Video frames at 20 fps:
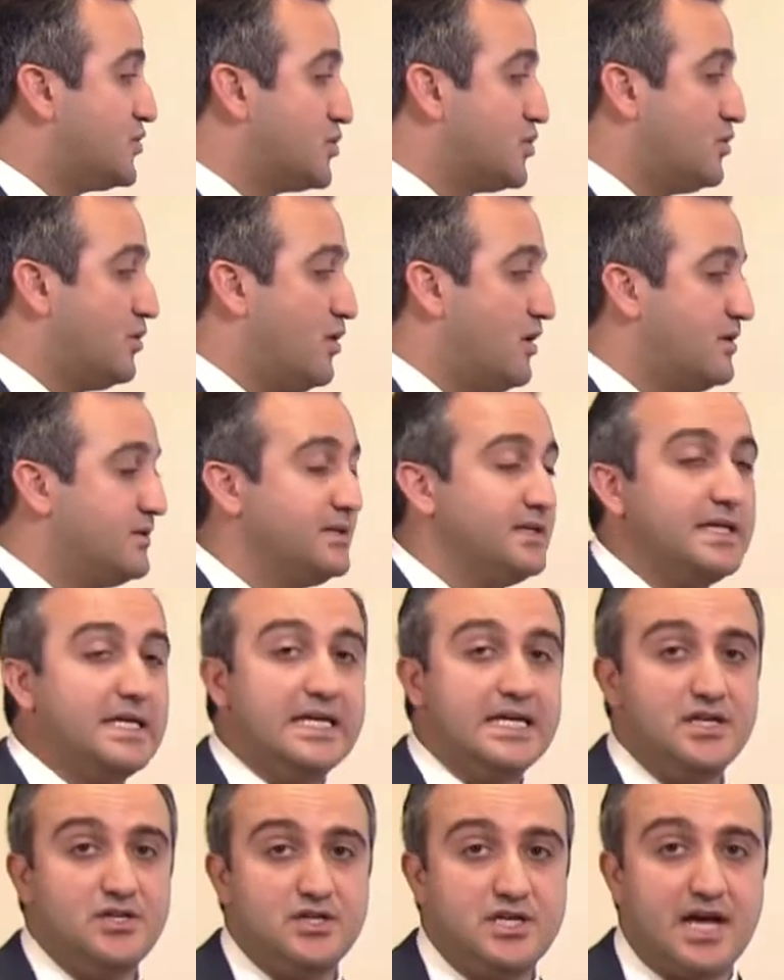sure all the
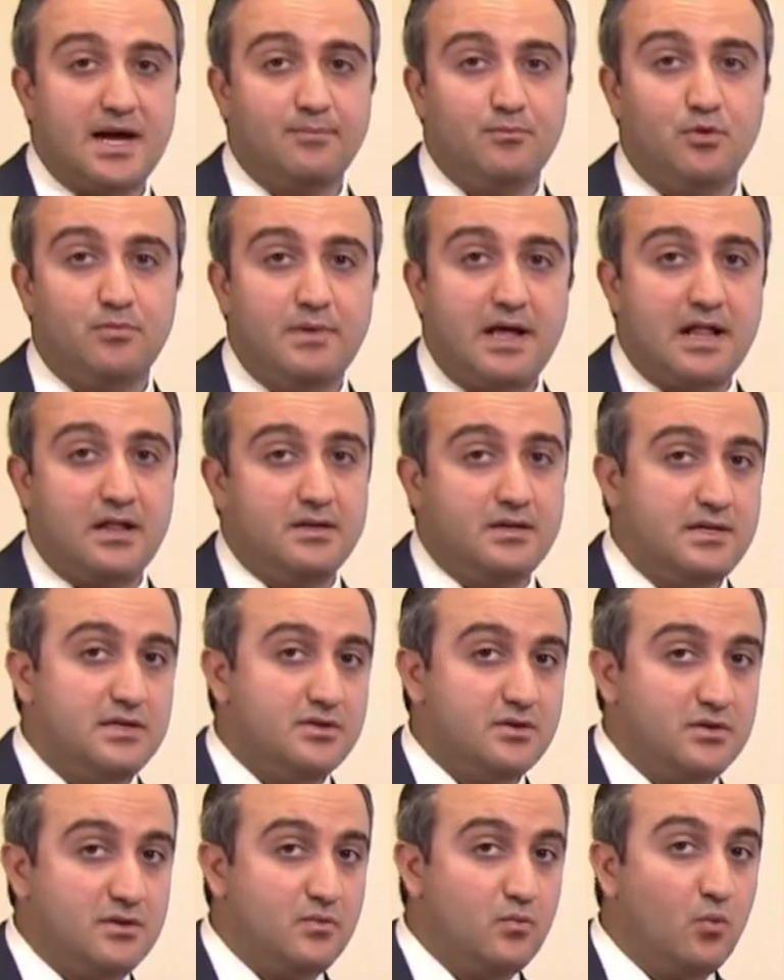EEG abnormalities
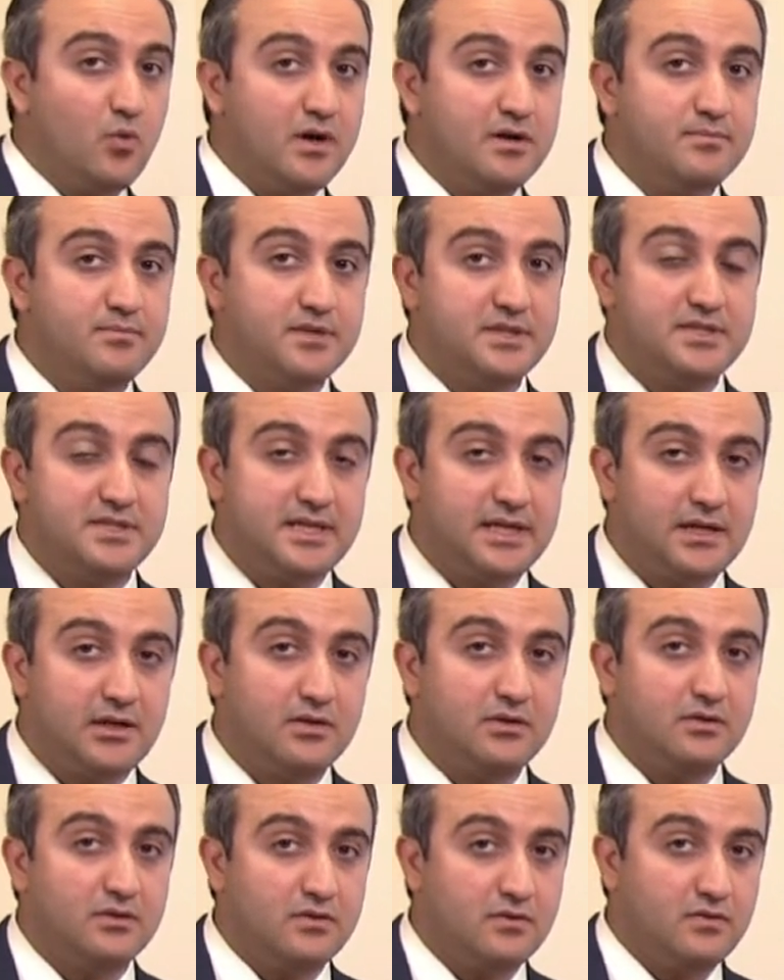are in one
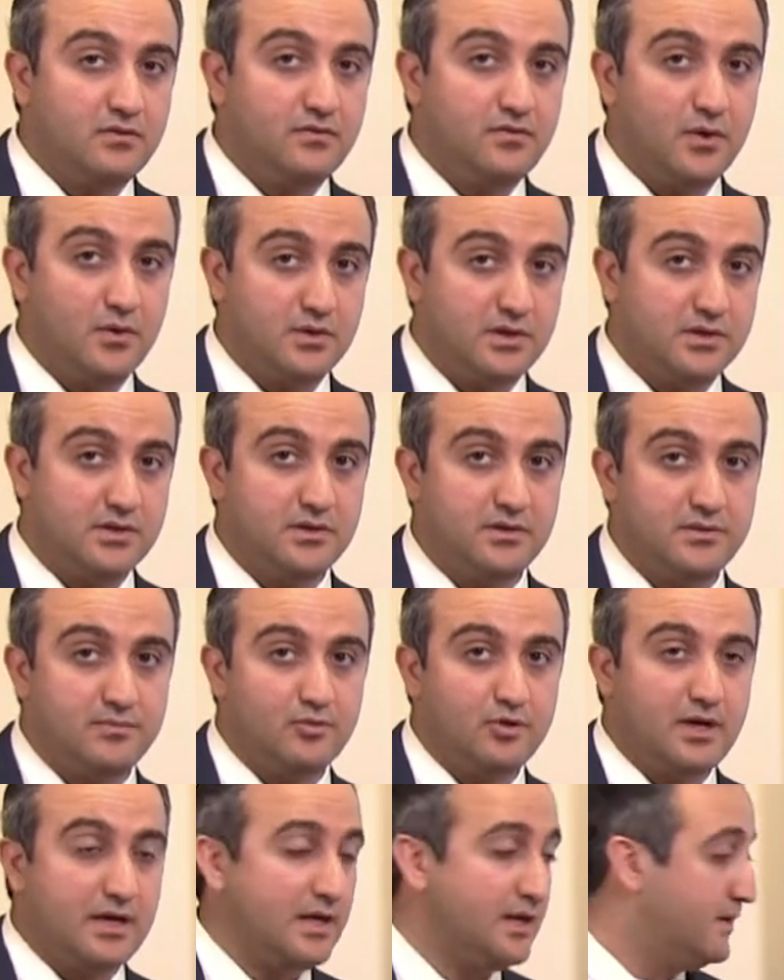particular focus of the
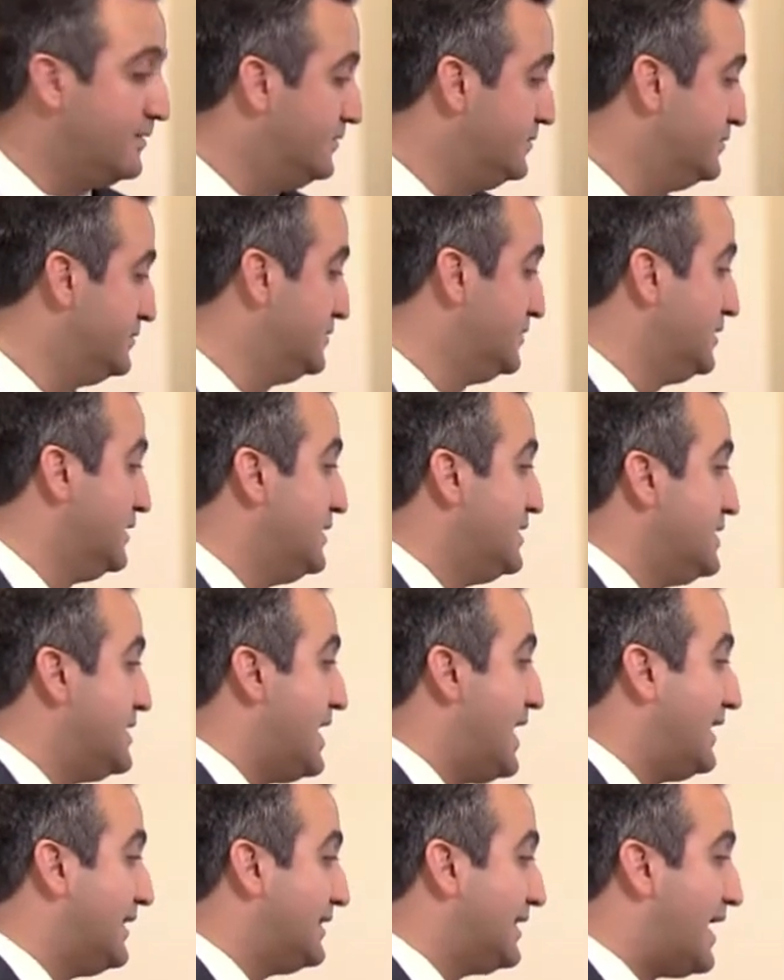brain.
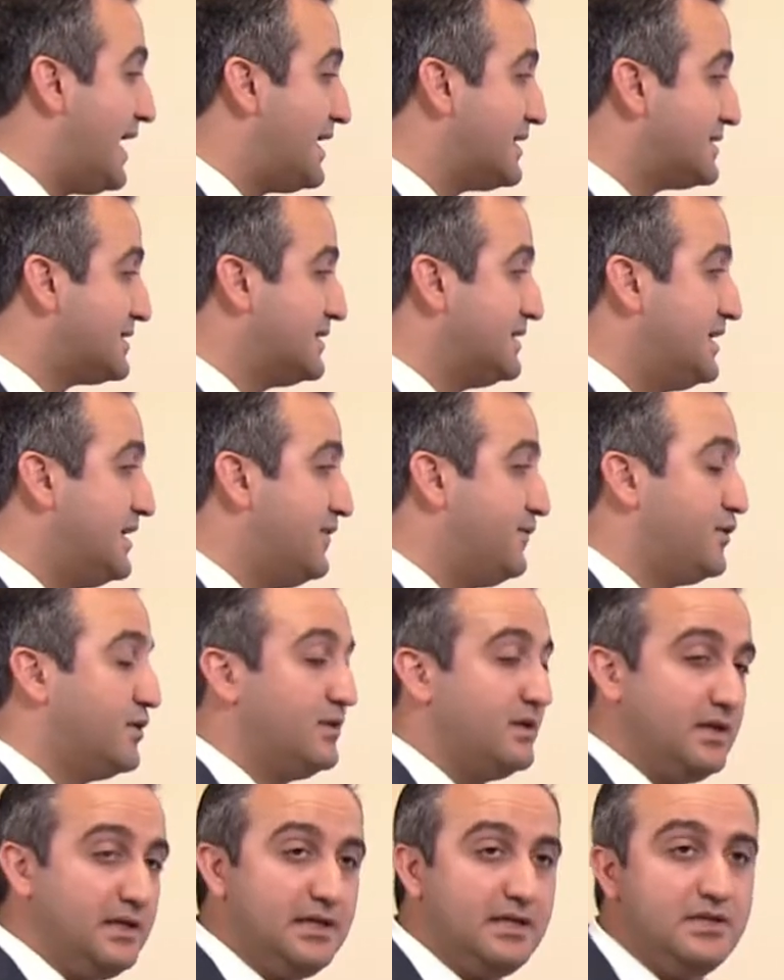And lastly, if your
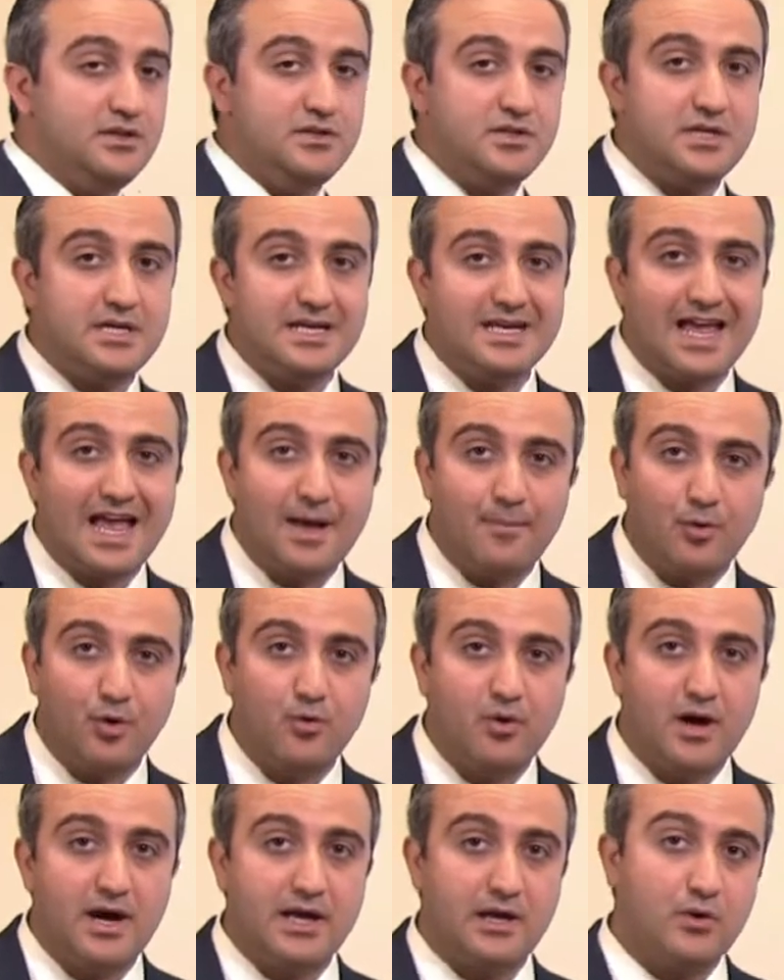EEG and
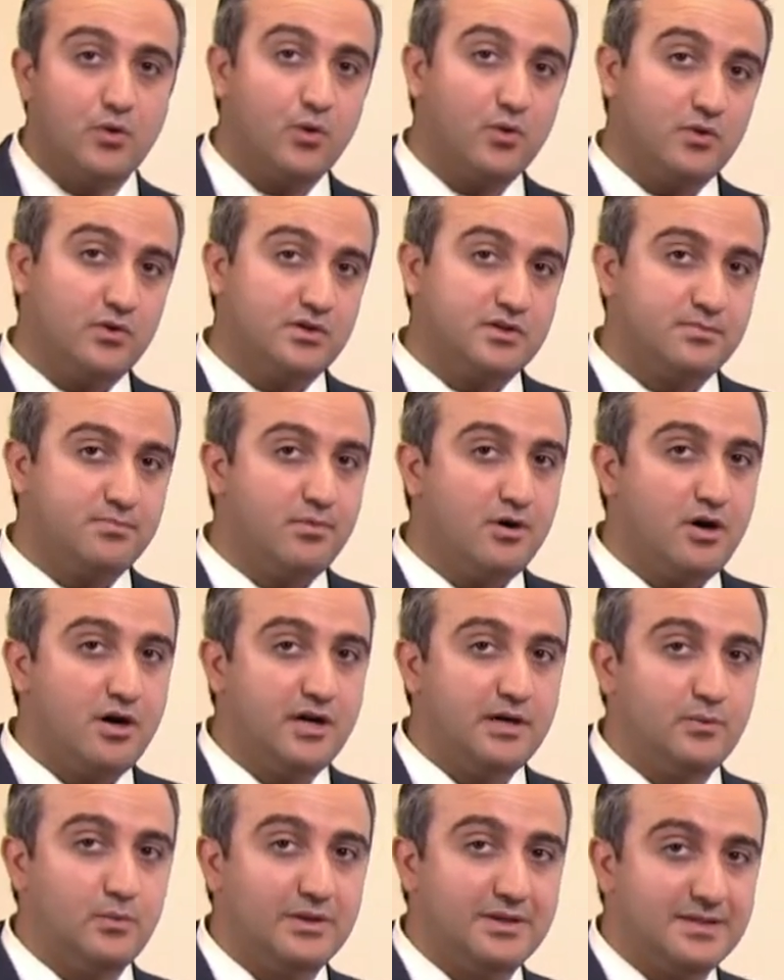MRI
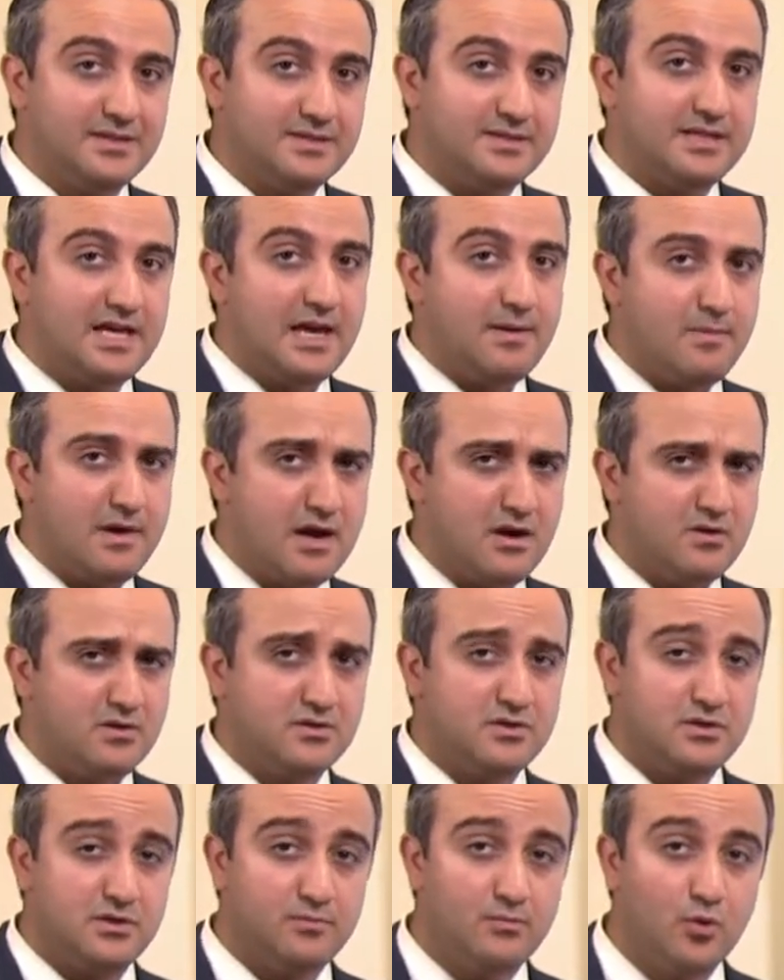correspond with the same area,
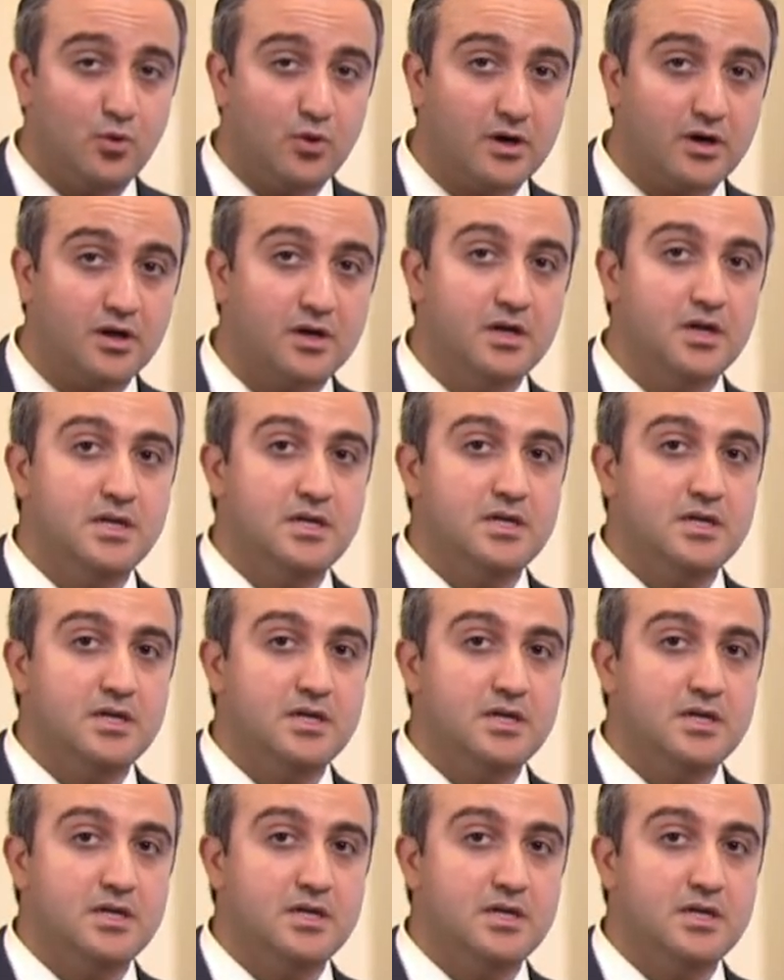so the more